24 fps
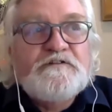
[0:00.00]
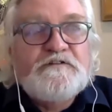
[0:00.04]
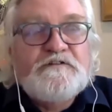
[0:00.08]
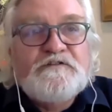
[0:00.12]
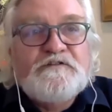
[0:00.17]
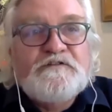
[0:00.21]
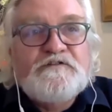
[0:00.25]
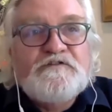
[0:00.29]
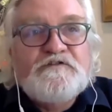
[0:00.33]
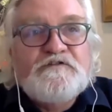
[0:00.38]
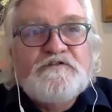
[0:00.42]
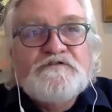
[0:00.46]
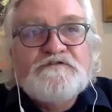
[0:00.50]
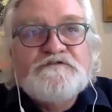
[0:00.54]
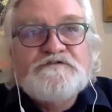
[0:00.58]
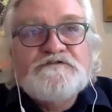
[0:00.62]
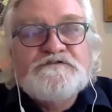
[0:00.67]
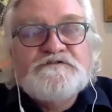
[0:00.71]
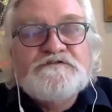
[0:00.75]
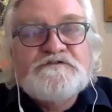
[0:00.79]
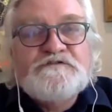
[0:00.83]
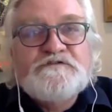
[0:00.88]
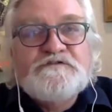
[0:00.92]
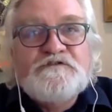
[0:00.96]

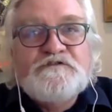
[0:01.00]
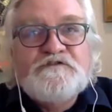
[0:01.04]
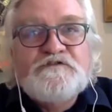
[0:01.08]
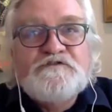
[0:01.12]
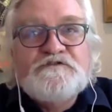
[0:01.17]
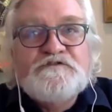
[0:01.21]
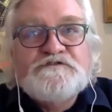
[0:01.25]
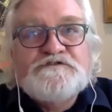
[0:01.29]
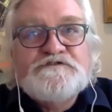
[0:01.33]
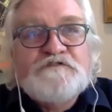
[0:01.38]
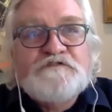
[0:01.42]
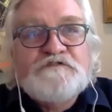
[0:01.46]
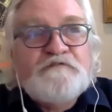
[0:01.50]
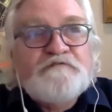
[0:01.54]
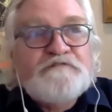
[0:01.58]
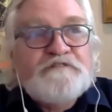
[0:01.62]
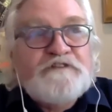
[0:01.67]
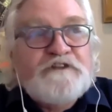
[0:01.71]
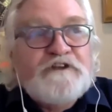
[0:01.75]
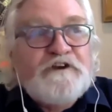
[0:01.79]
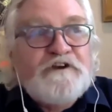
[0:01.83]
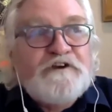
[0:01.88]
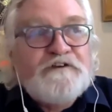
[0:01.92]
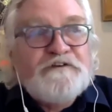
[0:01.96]
huge, huge
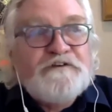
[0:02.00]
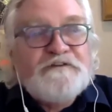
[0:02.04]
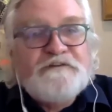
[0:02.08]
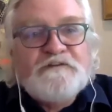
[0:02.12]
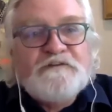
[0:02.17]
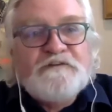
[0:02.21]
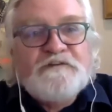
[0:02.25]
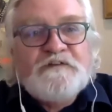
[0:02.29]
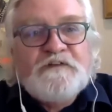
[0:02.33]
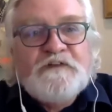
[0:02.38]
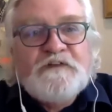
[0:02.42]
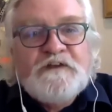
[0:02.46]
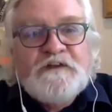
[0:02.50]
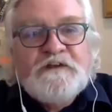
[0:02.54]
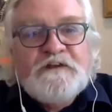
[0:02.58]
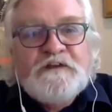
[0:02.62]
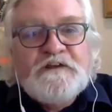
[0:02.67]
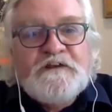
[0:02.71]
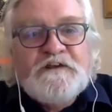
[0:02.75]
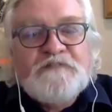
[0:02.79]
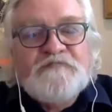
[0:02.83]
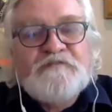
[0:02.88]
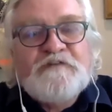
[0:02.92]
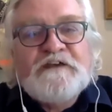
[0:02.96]
soft loans
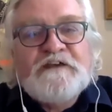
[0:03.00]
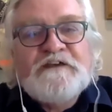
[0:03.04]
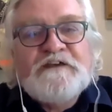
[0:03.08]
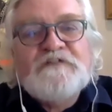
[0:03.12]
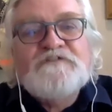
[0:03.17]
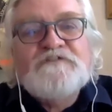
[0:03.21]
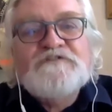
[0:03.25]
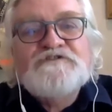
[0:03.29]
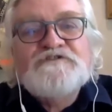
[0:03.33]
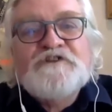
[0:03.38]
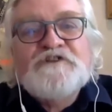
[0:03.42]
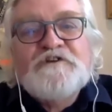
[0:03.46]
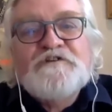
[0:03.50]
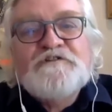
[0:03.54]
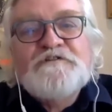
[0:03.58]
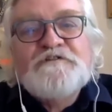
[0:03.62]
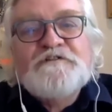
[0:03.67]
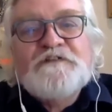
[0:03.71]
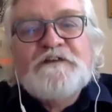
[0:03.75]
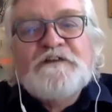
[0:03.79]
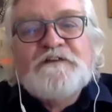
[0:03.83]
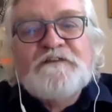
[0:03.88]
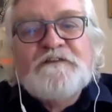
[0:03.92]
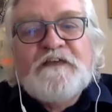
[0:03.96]
if they can show
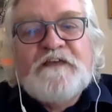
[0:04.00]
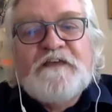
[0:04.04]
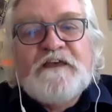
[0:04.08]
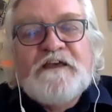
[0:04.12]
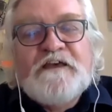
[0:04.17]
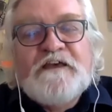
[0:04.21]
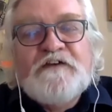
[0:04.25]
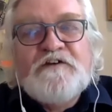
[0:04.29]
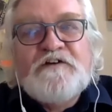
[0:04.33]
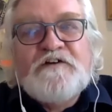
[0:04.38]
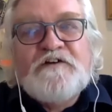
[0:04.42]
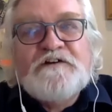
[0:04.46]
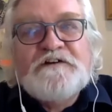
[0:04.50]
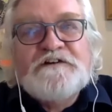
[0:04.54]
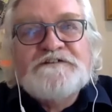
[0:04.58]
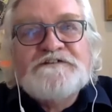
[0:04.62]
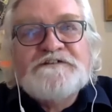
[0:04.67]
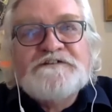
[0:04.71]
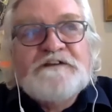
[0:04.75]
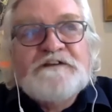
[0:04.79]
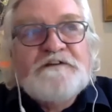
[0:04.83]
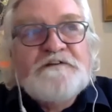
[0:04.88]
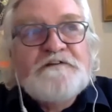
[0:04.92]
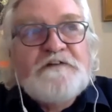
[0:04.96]
that they are
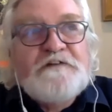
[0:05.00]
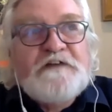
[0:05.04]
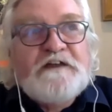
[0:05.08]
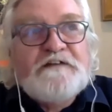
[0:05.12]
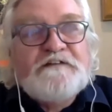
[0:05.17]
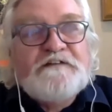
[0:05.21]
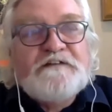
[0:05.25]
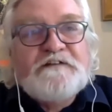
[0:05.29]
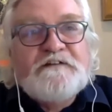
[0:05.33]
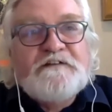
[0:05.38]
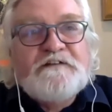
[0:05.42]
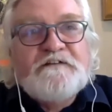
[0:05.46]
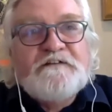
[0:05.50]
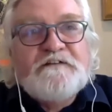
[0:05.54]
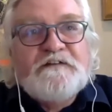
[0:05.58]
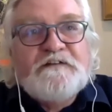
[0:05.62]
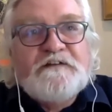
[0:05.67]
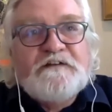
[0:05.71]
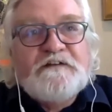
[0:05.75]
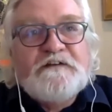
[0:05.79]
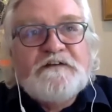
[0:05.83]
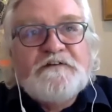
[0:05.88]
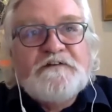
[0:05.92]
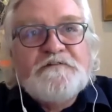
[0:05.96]
accelerating
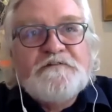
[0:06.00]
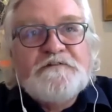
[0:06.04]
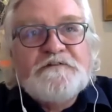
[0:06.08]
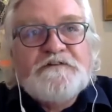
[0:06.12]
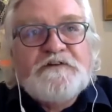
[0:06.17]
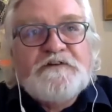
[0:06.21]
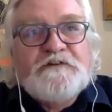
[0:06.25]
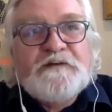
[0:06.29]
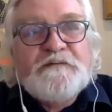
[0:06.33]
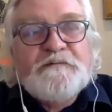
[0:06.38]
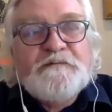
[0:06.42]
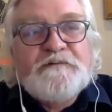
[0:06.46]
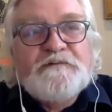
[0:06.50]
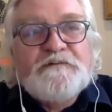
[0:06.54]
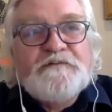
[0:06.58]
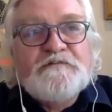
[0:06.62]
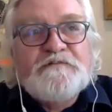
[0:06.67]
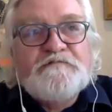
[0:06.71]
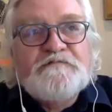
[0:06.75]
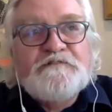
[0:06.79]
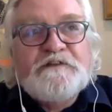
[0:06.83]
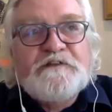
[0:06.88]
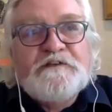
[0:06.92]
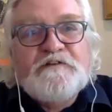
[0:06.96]
the retirement
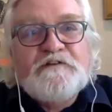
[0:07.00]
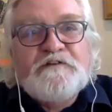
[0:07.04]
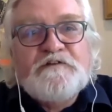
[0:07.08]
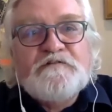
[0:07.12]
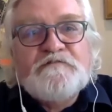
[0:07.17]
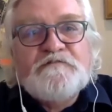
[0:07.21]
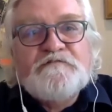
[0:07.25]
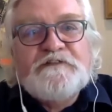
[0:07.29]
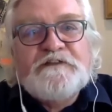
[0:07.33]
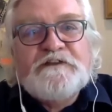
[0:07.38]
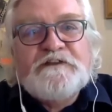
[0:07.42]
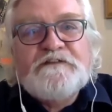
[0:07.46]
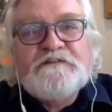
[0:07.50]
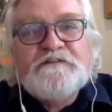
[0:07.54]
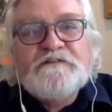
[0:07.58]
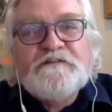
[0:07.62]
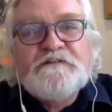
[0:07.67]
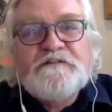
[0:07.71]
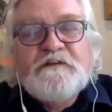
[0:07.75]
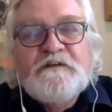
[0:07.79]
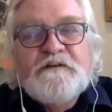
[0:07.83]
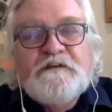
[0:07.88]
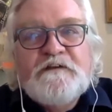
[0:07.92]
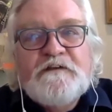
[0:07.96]
of their coal fleet
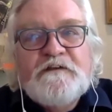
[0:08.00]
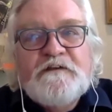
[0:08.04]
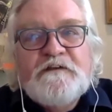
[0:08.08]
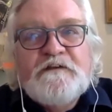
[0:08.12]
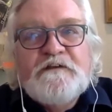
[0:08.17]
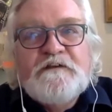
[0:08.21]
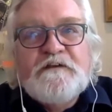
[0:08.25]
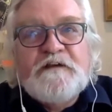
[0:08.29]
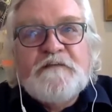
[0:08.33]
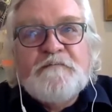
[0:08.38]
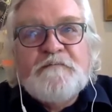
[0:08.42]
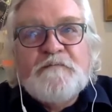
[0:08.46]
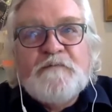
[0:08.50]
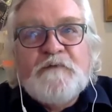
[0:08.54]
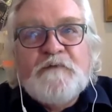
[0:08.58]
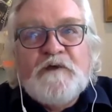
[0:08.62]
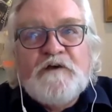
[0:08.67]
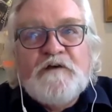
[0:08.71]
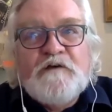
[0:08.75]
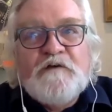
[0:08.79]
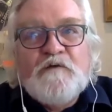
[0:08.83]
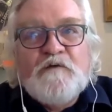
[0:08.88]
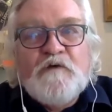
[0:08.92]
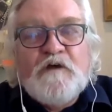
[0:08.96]
um,
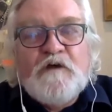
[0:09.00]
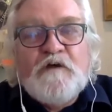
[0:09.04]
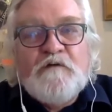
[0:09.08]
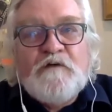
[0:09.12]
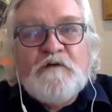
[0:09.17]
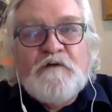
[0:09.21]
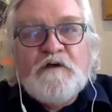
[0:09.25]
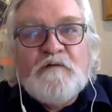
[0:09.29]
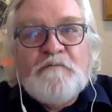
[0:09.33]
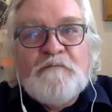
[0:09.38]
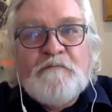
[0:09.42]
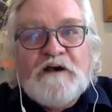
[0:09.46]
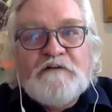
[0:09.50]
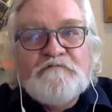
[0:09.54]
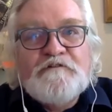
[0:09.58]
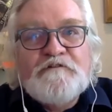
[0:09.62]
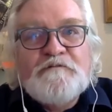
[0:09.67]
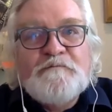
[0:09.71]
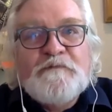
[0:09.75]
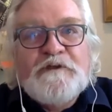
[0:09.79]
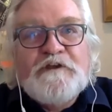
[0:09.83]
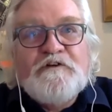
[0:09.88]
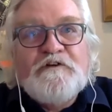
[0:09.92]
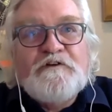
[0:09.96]
uh, above
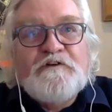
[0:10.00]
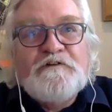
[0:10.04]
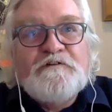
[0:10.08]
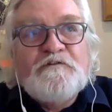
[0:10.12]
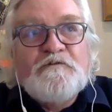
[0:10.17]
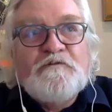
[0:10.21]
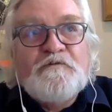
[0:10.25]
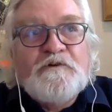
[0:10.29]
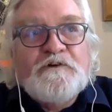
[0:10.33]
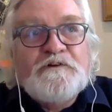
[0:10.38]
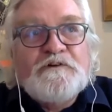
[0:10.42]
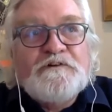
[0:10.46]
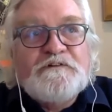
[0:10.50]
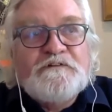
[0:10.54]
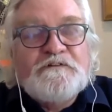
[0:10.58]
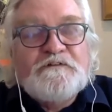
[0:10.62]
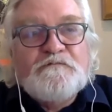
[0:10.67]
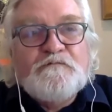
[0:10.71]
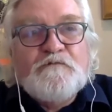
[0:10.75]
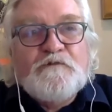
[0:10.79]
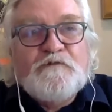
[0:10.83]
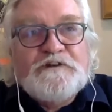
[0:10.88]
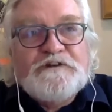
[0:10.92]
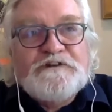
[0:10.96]
and beyond what,
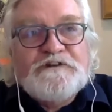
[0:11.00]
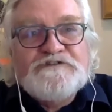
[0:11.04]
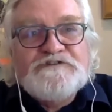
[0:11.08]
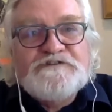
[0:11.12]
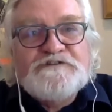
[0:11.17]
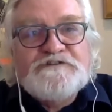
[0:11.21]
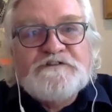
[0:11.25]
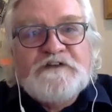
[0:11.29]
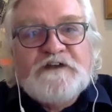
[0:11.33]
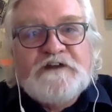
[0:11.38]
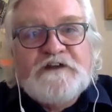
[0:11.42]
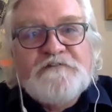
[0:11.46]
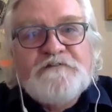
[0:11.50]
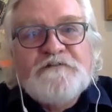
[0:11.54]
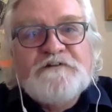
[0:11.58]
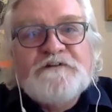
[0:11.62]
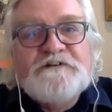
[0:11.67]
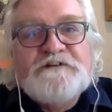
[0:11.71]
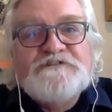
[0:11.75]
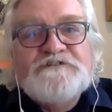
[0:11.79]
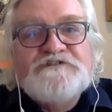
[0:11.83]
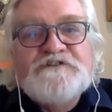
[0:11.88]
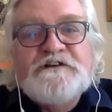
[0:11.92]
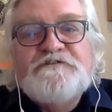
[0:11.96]
what is
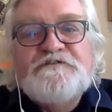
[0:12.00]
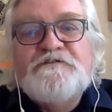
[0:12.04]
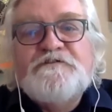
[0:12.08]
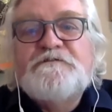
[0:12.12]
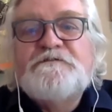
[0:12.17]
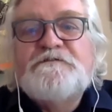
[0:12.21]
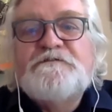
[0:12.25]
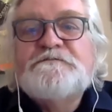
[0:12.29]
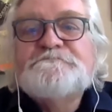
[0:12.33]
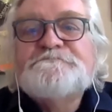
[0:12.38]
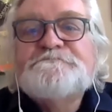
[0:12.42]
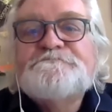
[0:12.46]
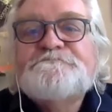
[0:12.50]
currently scheduled.